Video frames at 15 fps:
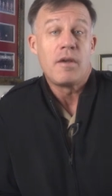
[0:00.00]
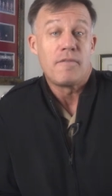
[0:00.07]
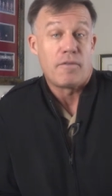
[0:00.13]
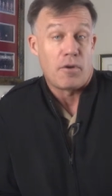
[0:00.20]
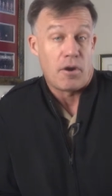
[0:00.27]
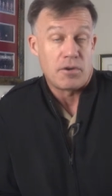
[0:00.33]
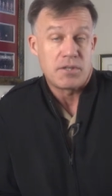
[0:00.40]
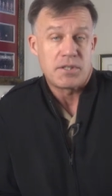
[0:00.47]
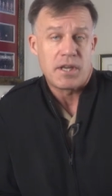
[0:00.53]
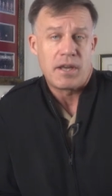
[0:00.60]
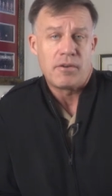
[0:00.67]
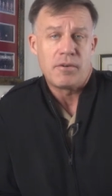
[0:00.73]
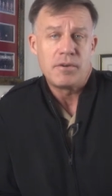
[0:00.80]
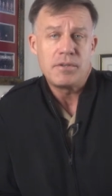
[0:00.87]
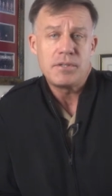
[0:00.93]
for our
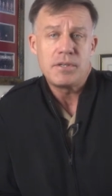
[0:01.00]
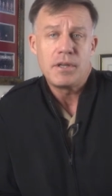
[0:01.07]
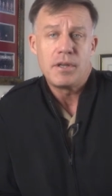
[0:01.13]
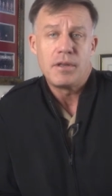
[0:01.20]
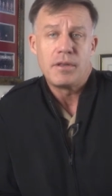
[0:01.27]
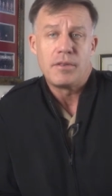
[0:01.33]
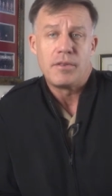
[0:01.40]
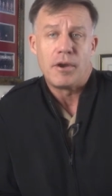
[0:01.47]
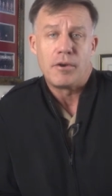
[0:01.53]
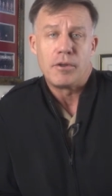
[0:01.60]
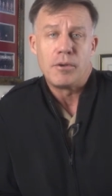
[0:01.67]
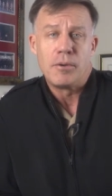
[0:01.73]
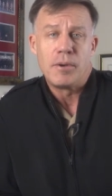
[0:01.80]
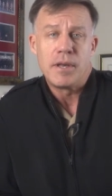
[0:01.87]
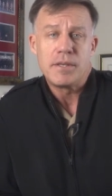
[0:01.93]
sailors, their
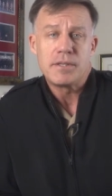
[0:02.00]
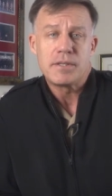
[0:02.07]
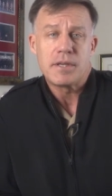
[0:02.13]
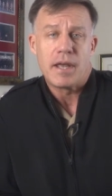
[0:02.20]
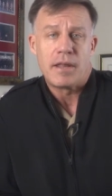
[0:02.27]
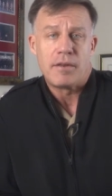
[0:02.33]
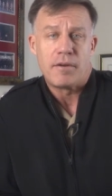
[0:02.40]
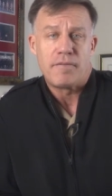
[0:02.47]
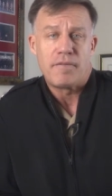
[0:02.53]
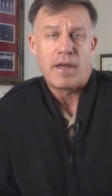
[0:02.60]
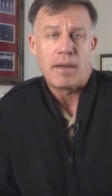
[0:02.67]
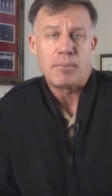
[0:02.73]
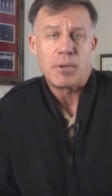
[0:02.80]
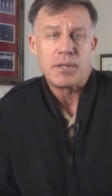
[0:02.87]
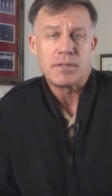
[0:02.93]
units, and their
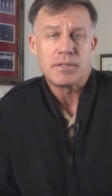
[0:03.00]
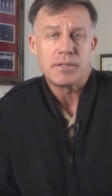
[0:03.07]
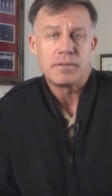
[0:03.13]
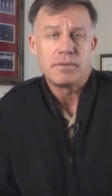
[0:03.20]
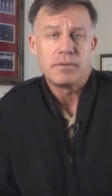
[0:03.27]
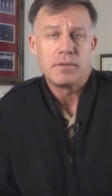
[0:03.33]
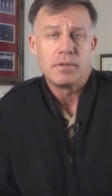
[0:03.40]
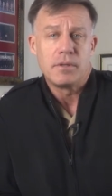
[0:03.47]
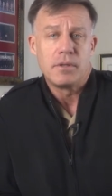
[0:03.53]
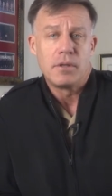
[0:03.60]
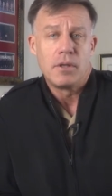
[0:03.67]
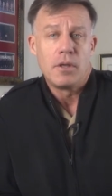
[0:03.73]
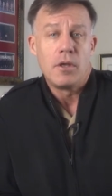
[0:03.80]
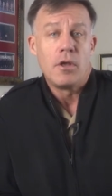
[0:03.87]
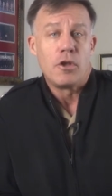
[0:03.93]
families.
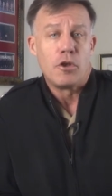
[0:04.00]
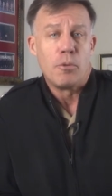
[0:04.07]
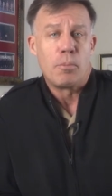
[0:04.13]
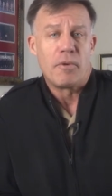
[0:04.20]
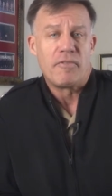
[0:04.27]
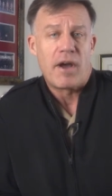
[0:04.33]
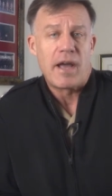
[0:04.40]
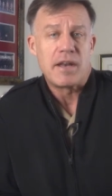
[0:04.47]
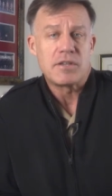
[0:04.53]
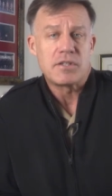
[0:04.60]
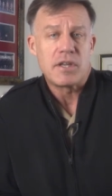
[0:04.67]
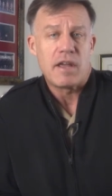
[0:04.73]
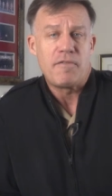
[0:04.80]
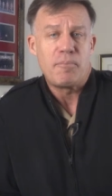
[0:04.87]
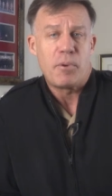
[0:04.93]
You provide a
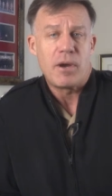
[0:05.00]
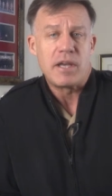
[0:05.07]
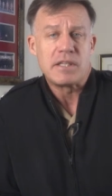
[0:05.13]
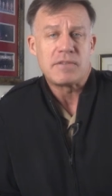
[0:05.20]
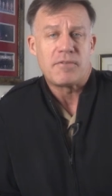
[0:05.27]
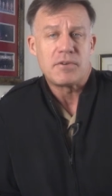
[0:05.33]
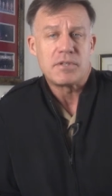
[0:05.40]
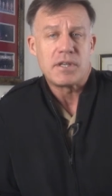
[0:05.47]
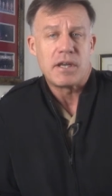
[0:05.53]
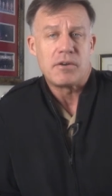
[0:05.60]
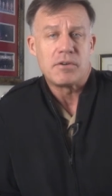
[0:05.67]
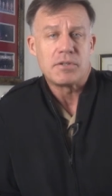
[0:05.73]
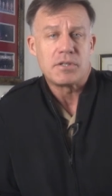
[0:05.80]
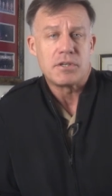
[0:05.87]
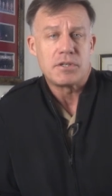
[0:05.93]
safe place for
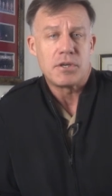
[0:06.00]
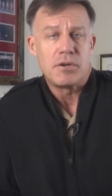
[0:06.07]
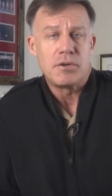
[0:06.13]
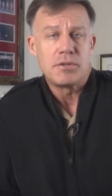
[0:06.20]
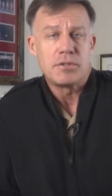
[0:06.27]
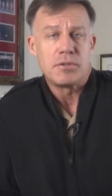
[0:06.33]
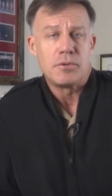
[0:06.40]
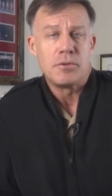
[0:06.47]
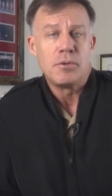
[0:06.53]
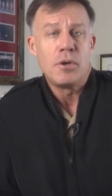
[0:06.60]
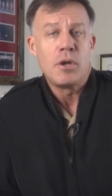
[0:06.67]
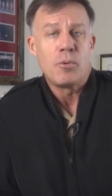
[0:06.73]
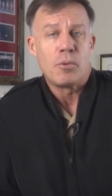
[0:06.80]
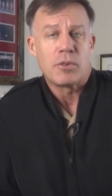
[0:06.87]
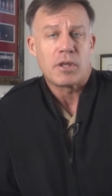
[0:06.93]
sailors to turn to
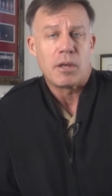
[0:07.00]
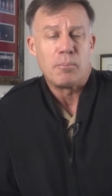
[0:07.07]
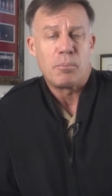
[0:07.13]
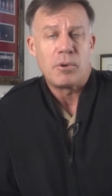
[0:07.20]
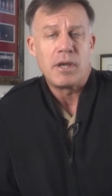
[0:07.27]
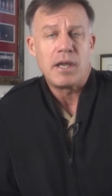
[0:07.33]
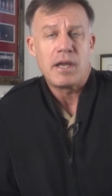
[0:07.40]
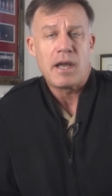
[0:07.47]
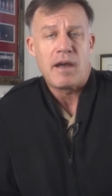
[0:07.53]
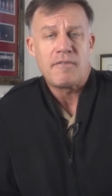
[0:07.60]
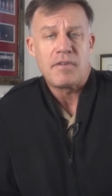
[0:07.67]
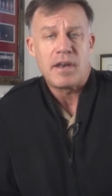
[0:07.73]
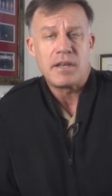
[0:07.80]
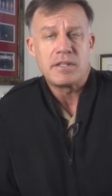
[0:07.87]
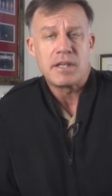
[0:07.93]
with complete
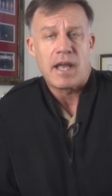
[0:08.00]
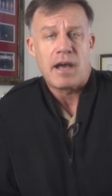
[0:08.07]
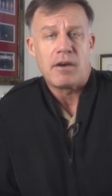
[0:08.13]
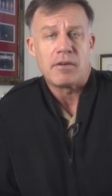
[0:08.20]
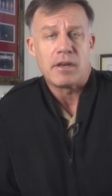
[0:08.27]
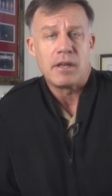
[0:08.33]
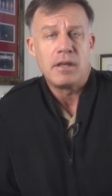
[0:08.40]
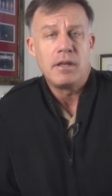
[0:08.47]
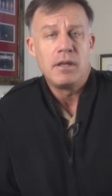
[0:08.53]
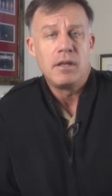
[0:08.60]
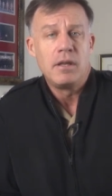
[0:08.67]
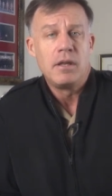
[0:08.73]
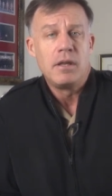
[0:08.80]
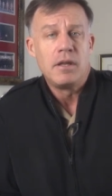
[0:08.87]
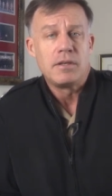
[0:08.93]
confidentiality
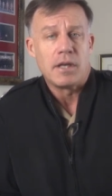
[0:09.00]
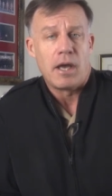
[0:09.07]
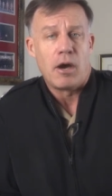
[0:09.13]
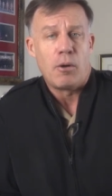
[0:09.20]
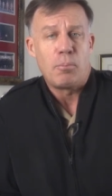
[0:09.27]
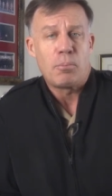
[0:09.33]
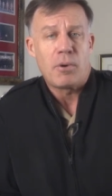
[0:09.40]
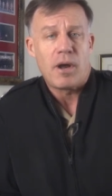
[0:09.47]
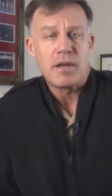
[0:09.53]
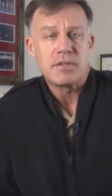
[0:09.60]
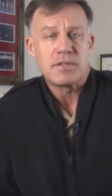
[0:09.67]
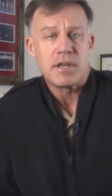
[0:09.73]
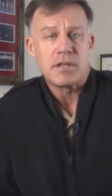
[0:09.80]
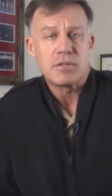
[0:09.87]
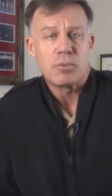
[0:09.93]
to help
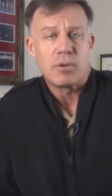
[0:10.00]
process